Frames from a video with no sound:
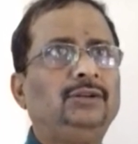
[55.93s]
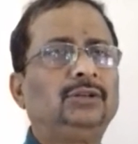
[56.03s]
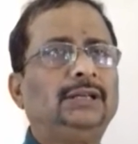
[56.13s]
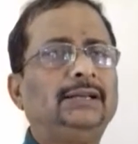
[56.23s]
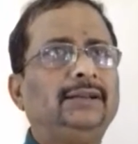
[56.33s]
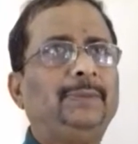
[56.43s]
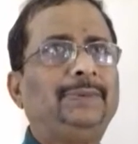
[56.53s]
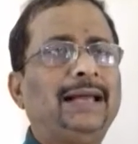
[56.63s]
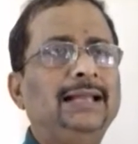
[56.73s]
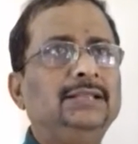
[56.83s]
that
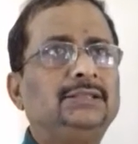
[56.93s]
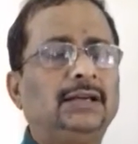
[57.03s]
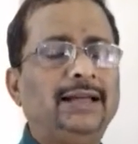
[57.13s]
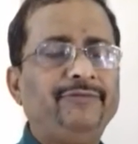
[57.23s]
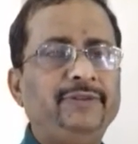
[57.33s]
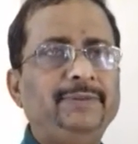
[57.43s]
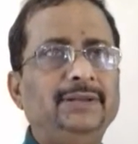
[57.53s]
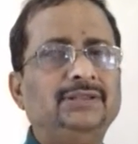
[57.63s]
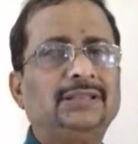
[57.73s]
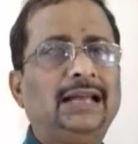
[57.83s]
reptiles,
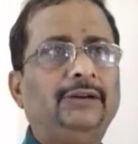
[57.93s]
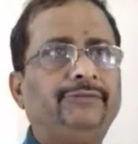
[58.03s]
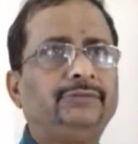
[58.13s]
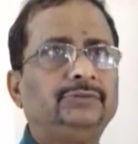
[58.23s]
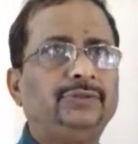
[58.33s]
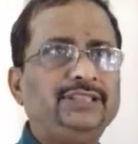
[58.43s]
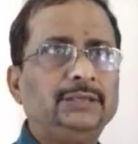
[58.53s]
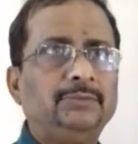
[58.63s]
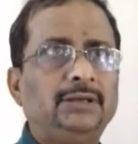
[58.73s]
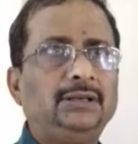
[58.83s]
amphibians have
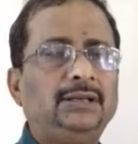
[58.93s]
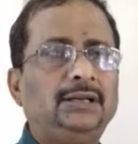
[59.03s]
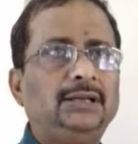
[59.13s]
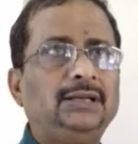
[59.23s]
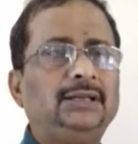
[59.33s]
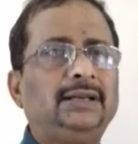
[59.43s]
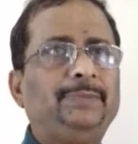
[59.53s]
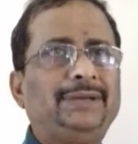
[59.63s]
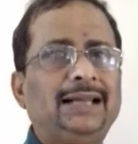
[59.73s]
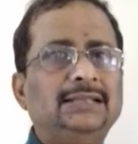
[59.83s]
3-chambered heart,
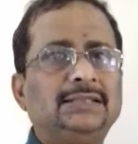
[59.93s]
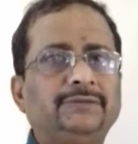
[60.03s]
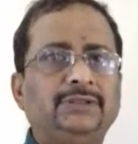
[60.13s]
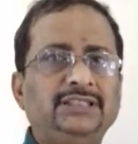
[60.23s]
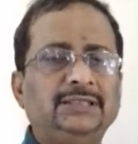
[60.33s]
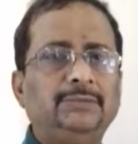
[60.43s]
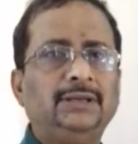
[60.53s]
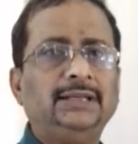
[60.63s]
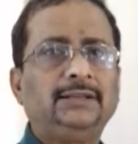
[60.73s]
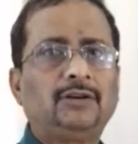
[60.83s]
reptiles have
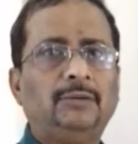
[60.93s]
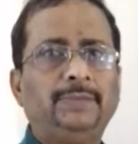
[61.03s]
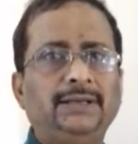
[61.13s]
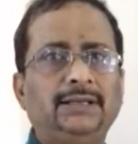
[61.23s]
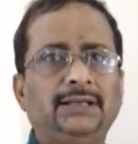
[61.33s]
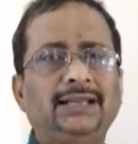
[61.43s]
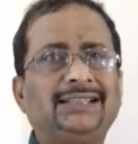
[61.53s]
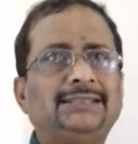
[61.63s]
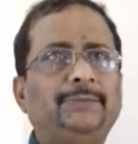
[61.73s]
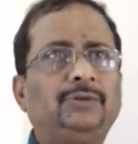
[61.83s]
3-chambered incomplete heart
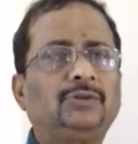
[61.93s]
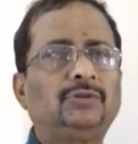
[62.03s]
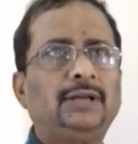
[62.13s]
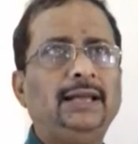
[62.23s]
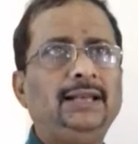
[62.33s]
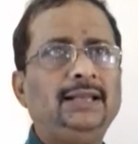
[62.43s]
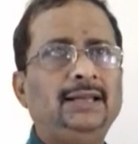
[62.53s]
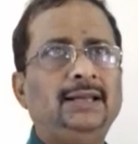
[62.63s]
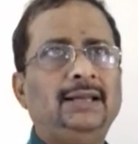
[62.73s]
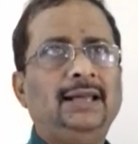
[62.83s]
except crocodile,
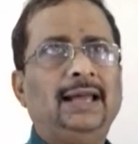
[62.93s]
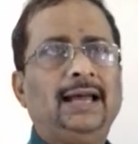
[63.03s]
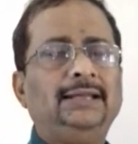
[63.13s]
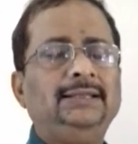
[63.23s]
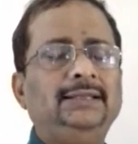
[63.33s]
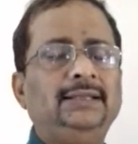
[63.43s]
and in